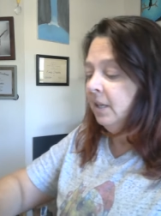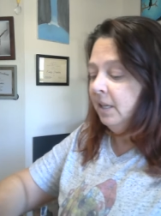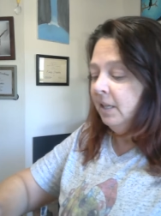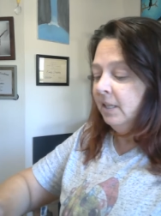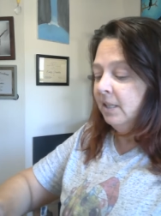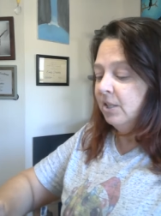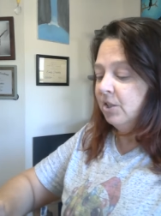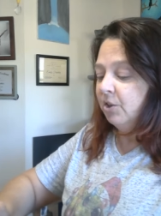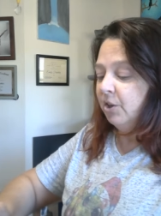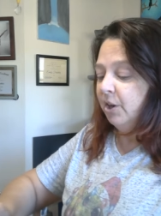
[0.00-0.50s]

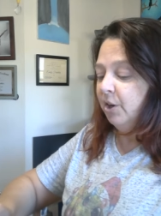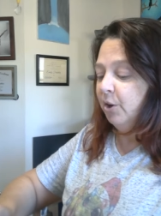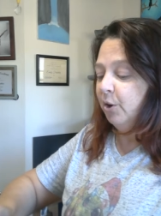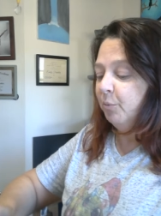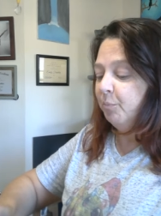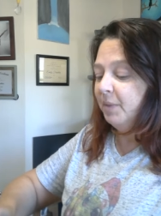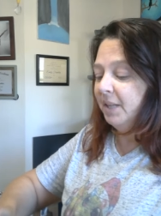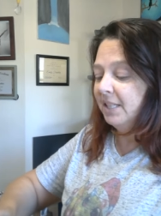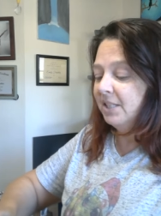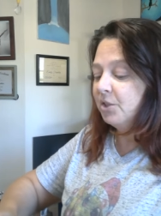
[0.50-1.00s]
so I
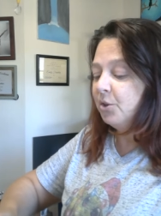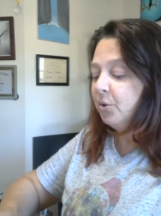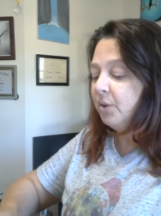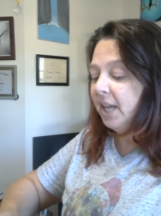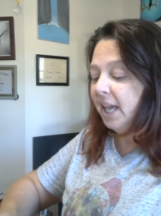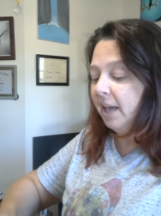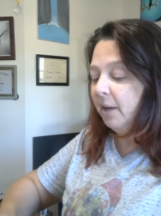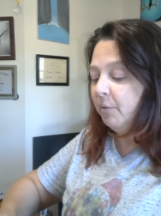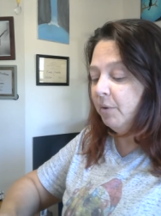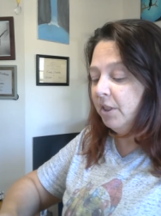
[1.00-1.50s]
hope that's
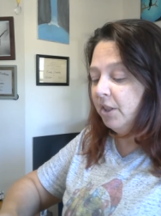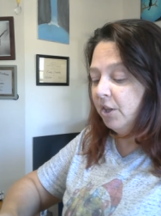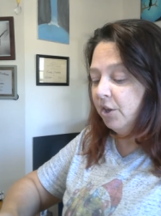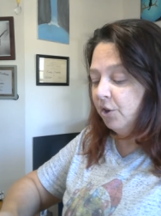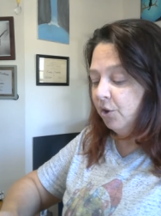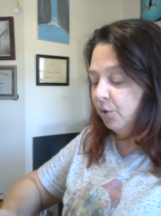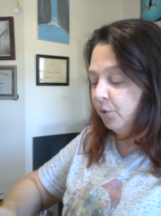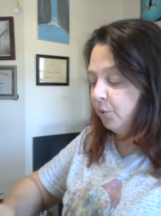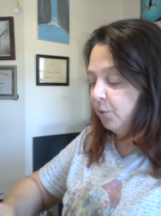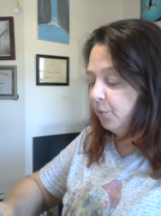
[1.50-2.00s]
okay with
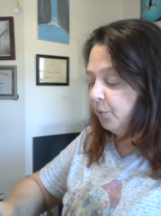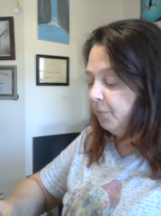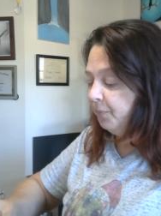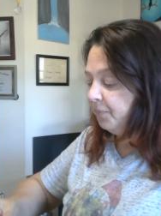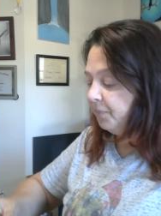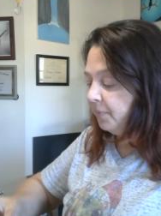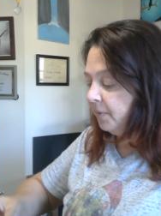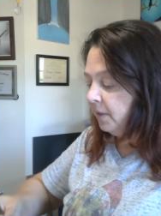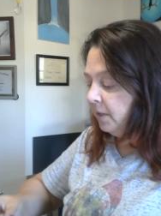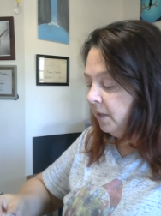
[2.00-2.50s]
you.
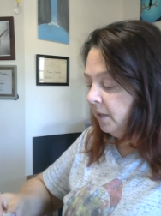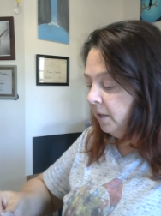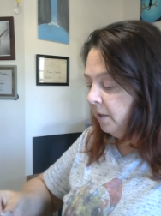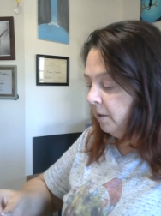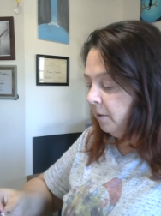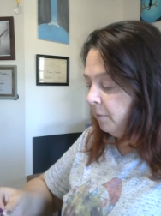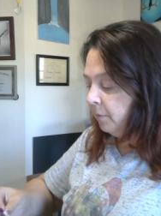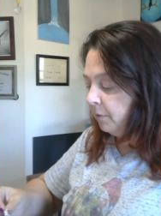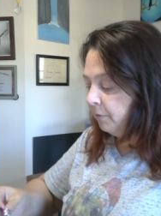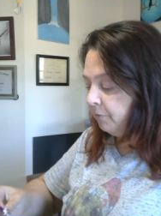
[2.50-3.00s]

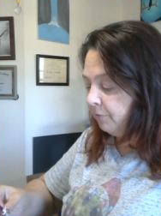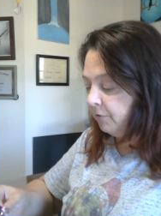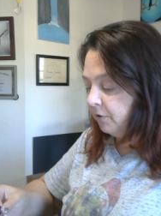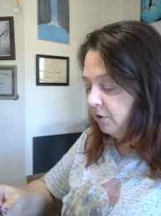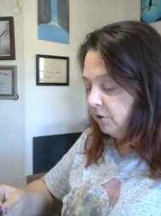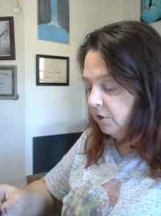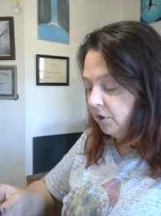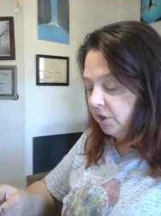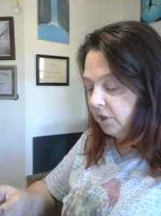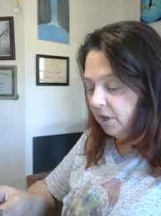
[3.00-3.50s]

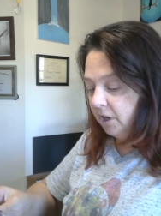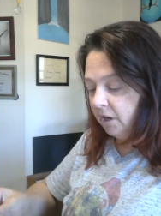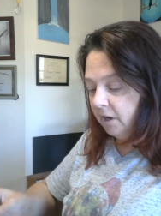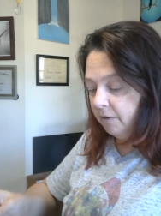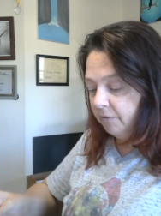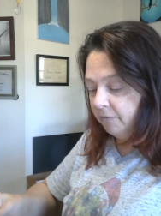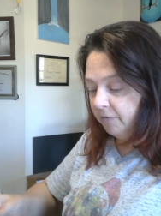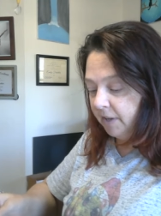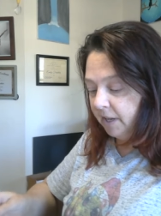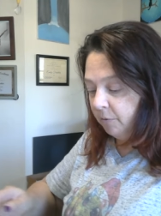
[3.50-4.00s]
First
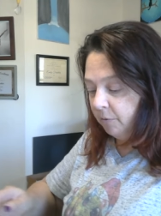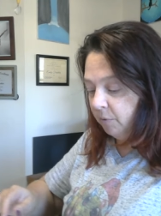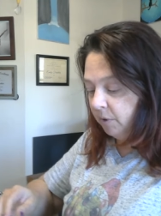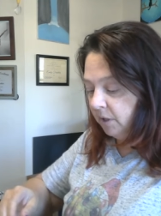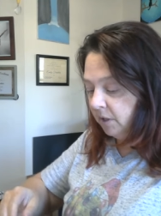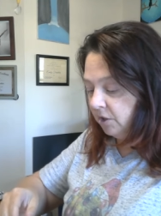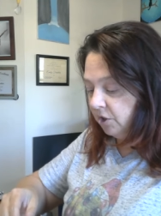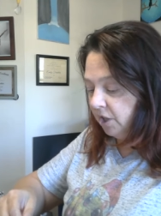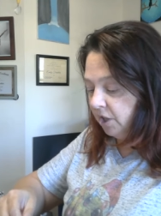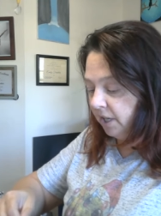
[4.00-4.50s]
off, I want
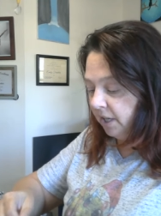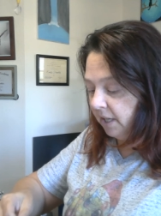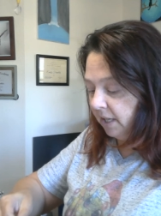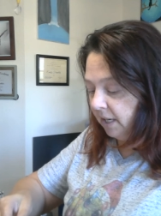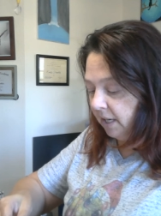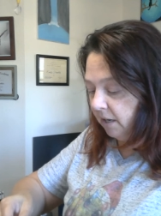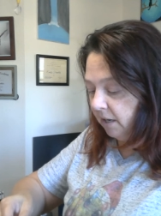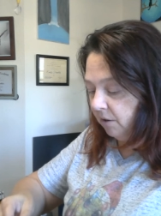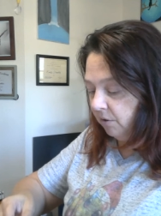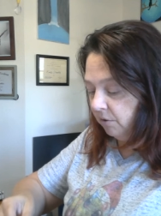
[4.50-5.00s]
to check
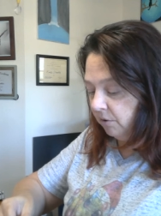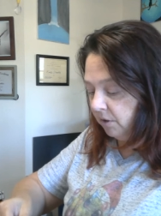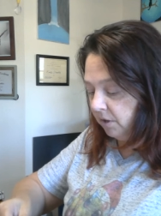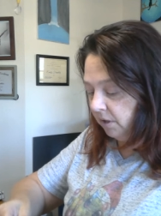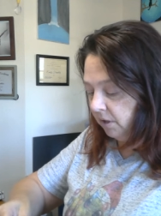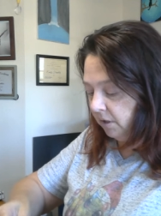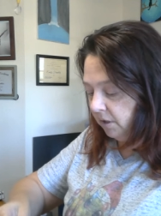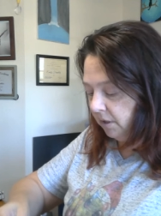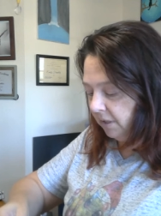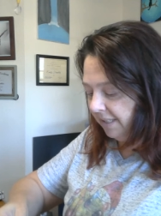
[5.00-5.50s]
out,
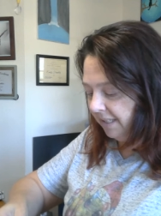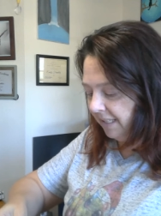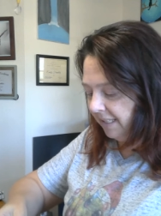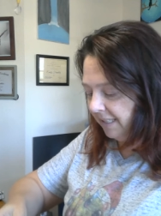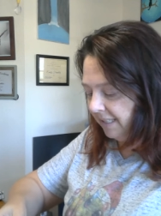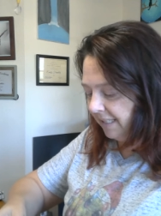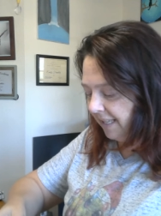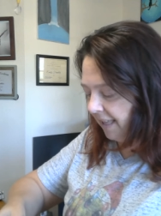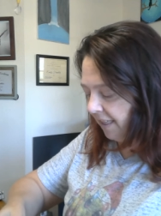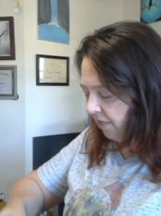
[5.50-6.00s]

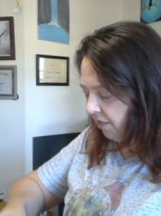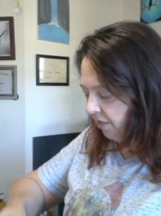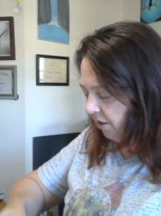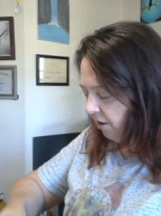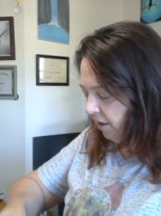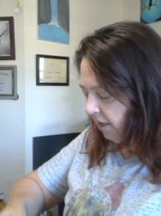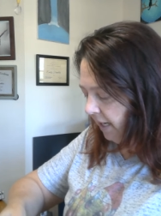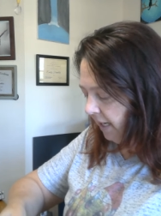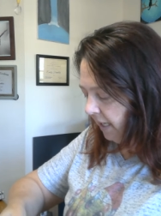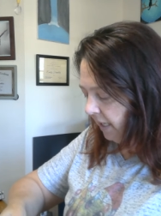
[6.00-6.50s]
I
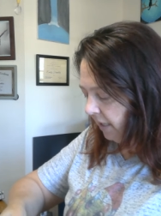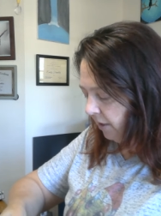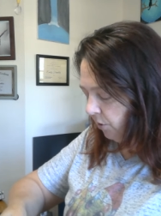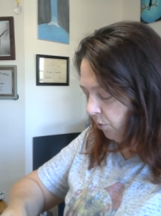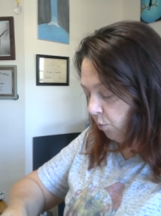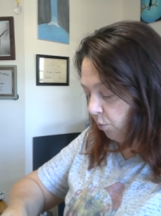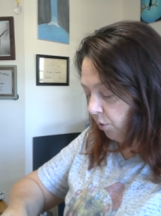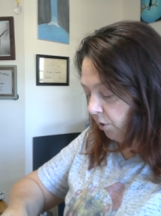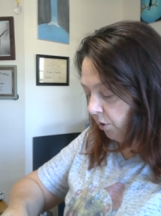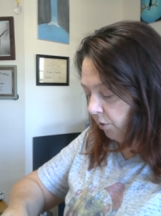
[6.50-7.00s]
thought I had
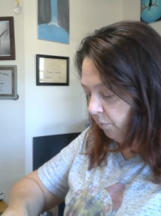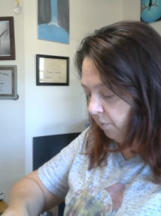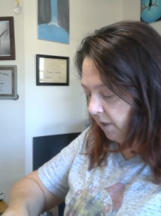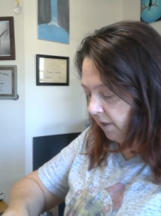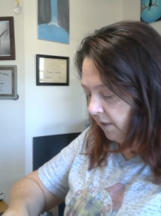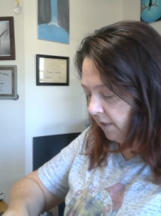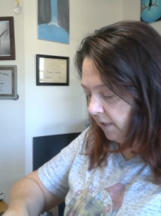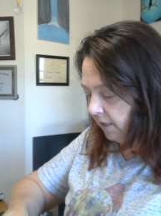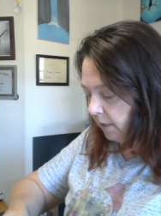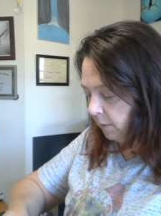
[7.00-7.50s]
ordered one
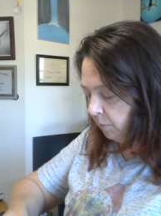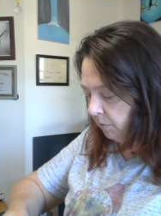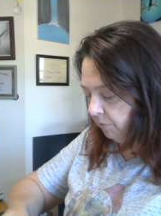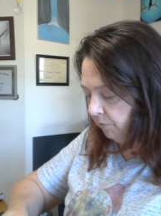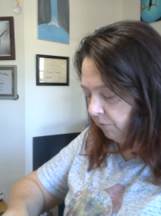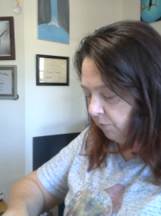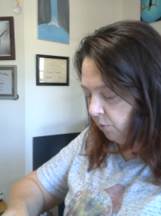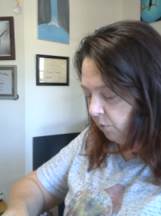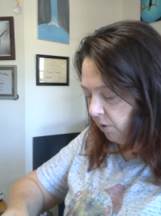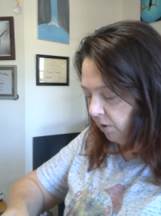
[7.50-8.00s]
of these
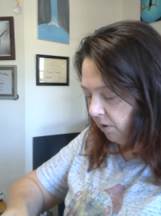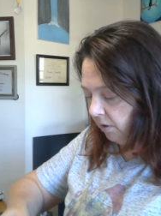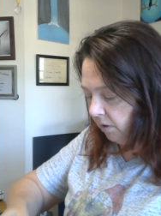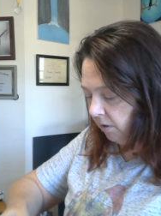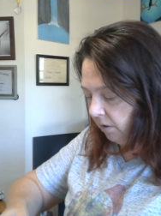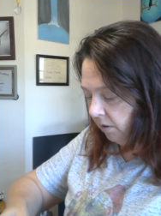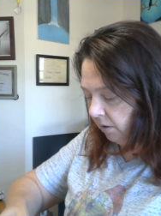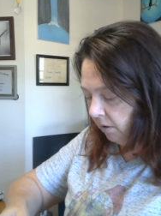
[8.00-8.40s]
before,